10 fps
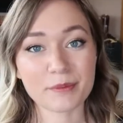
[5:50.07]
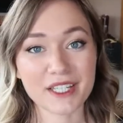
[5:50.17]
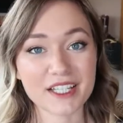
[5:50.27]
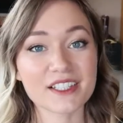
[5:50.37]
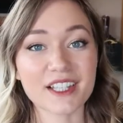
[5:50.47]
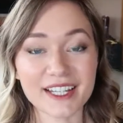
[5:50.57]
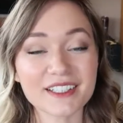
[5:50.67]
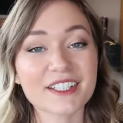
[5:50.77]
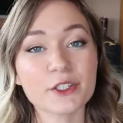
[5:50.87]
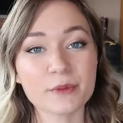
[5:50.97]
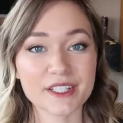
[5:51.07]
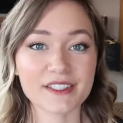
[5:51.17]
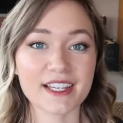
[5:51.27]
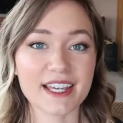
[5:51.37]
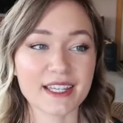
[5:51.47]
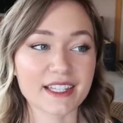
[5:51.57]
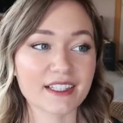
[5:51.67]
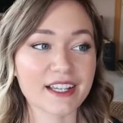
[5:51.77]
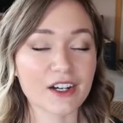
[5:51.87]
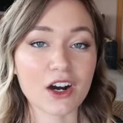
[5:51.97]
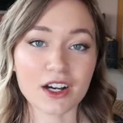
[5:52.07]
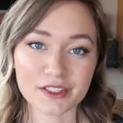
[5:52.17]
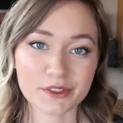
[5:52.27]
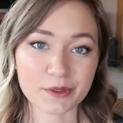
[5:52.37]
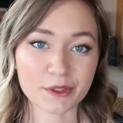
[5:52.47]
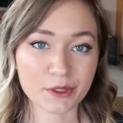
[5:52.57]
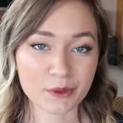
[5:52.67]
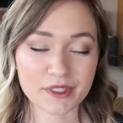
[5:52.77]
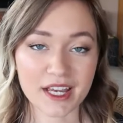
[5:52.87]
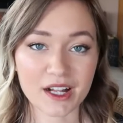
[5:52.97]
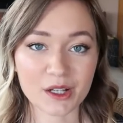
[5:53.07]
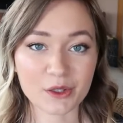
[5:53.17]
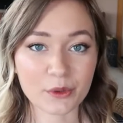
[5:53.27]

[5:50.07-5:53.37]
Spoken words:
because likely you'll be staying at like a hostel or hotel,